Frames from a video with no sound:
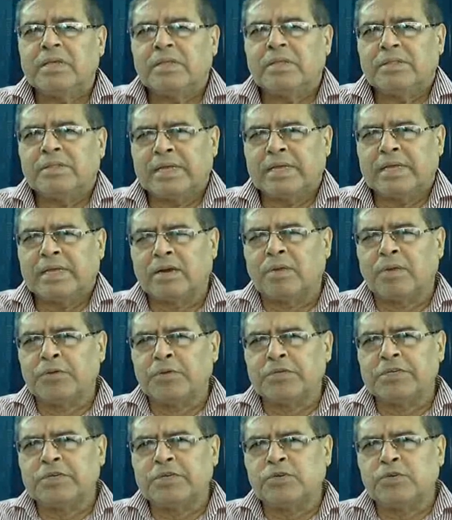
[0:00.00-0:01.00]
they are
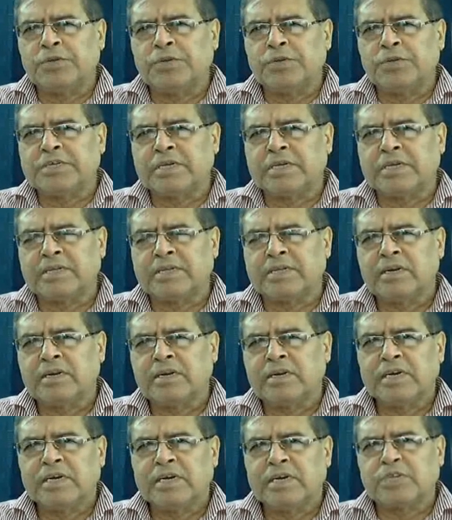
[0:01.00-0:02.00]
opposite to each other.
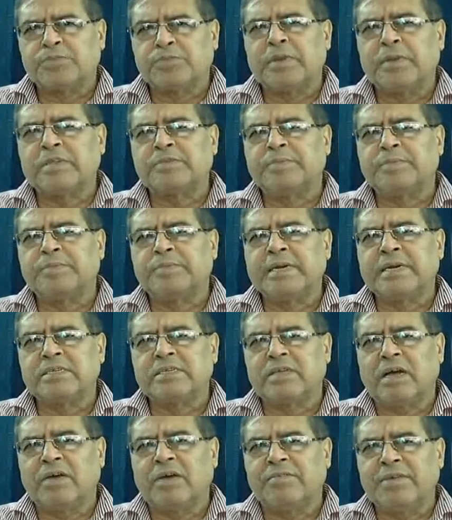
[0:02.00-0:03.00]
Displacement
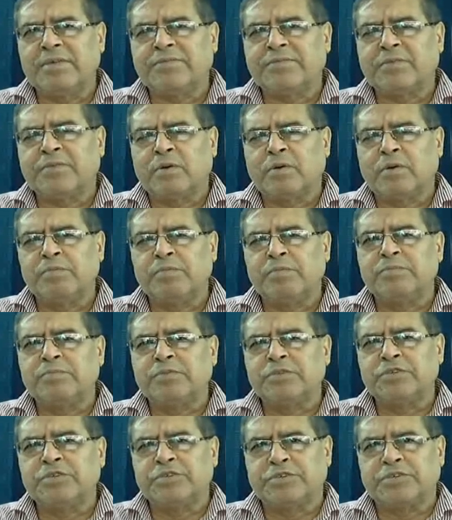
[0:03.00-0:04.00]
is away from mean
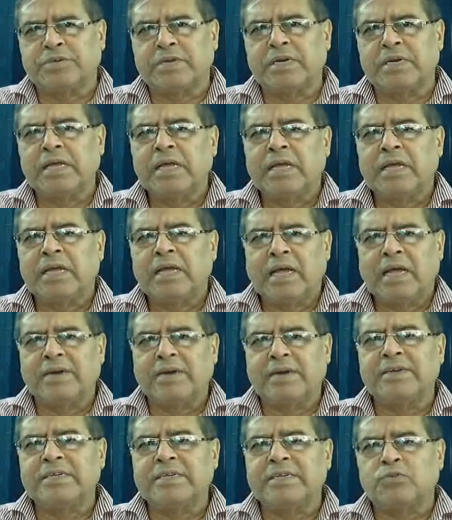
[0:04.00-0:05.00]
position
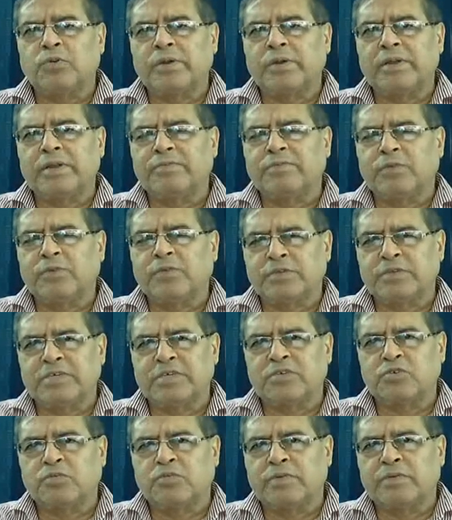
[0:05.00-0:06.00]
and restoring
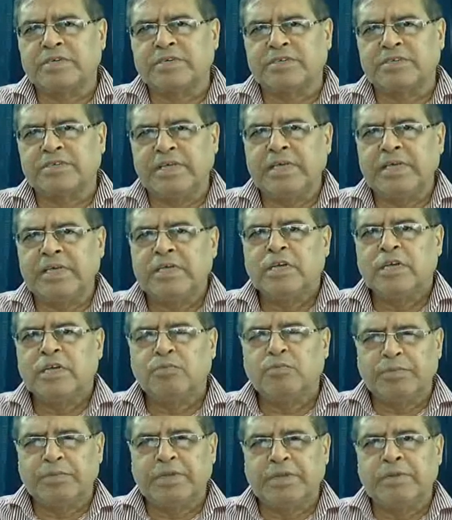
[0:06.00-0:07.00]
forces towards the
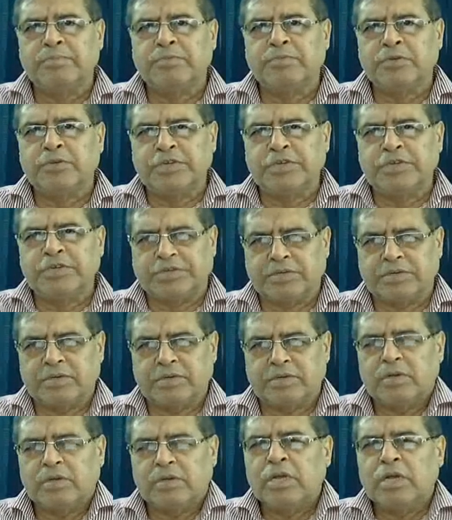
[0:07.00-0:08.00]
mean
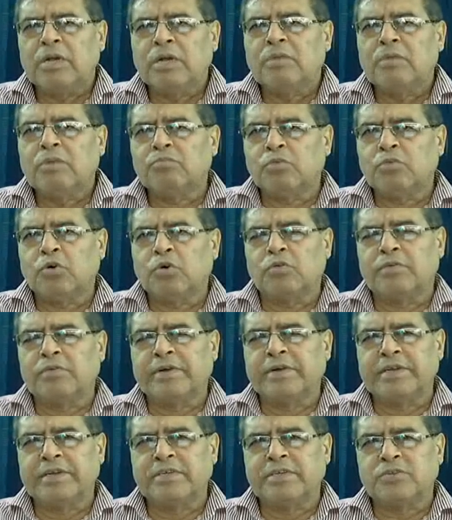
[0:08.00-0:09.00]
position.
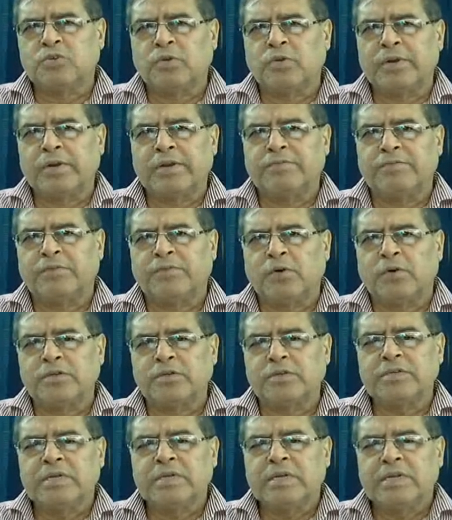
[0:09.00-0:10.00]
Moreover, restoring
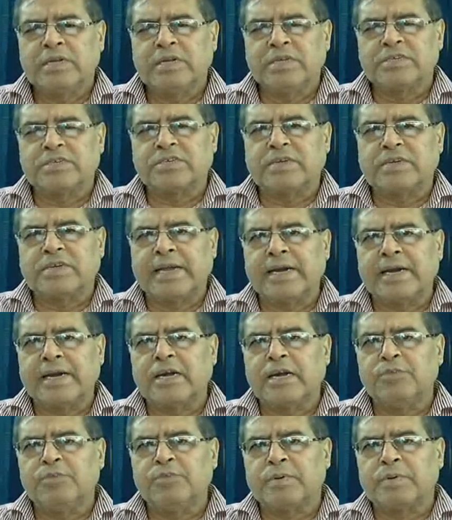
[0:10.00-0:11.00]
force is
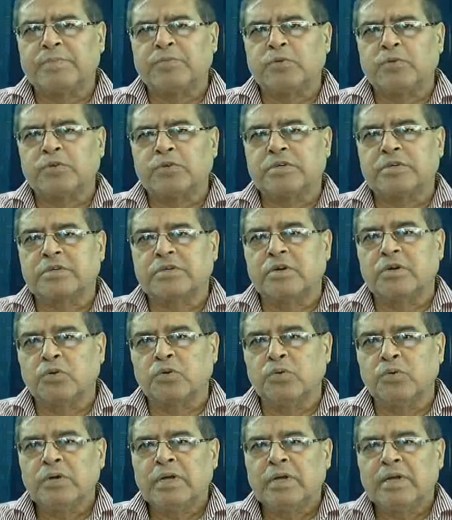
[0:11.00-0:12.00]
directly proportional
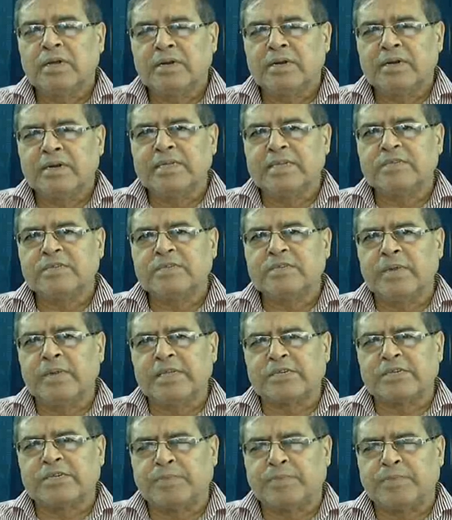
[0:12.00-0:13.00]
to
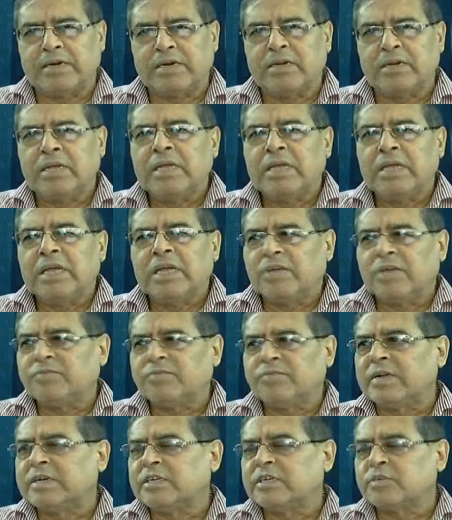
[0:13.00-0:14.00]
displacement. If
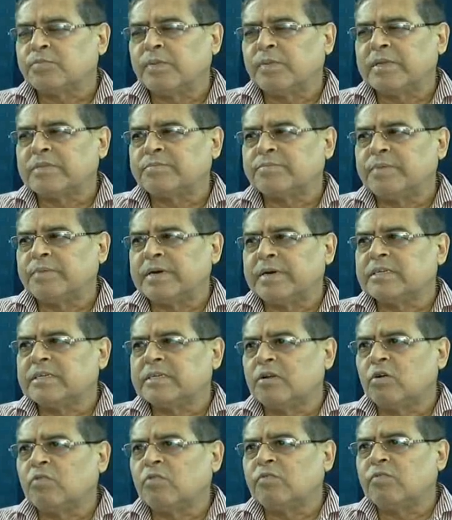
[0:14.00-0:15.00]
the displacement is
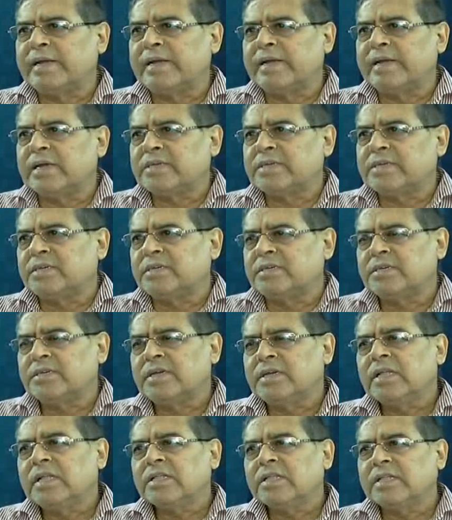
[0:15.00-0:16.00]
along y-axis,
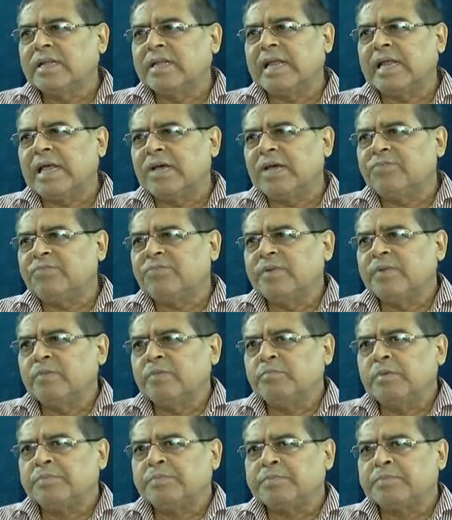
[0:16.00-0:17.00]
then F will
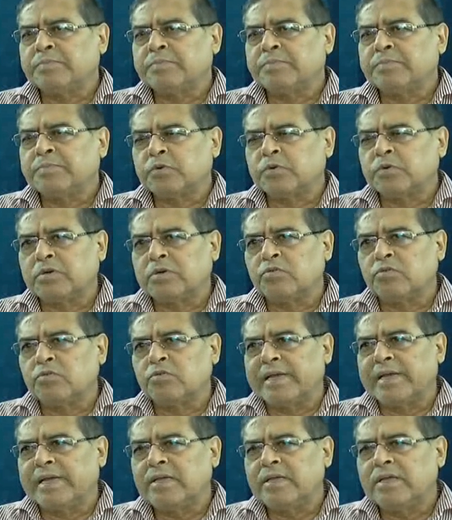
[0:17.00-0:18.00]
be proportional to
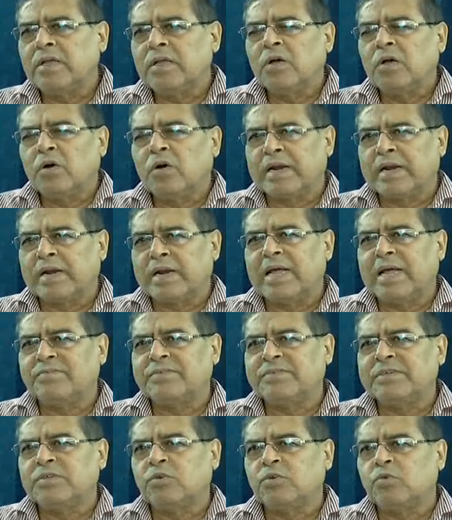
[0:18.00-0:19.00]
y, or
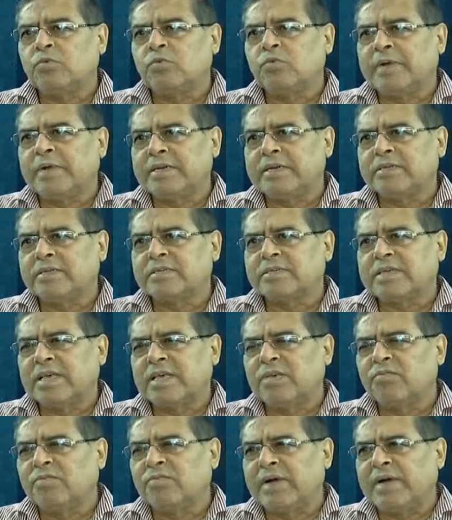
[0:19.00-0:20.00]
F is equal to minus
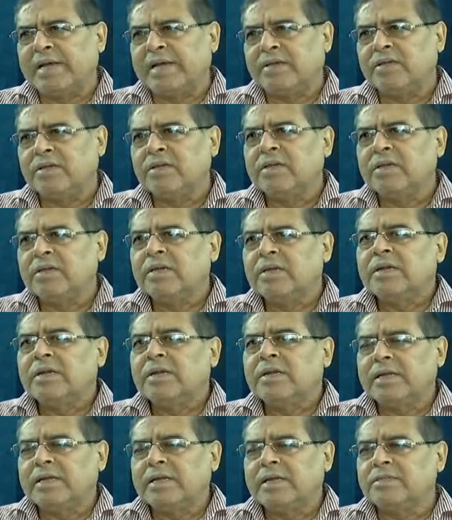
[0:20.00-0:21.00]
ky.
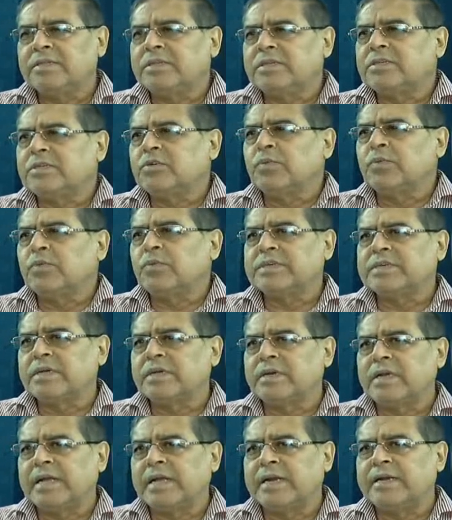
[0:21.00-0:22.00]
In this
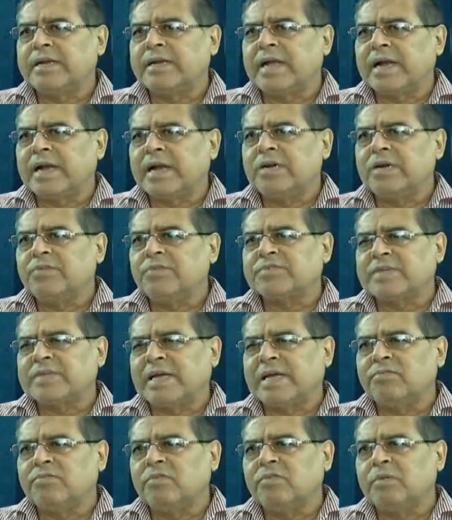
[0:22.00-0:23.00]
equation, a negative
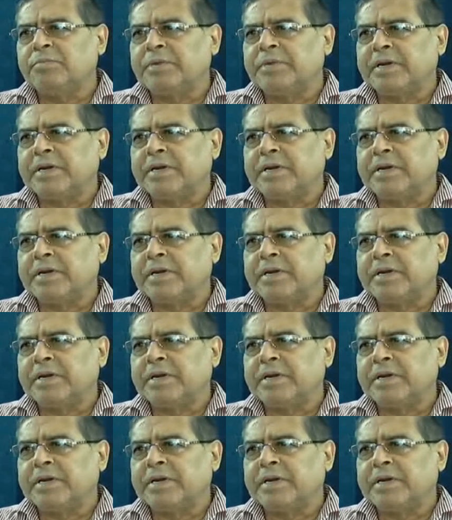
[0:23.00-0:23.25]
sign will be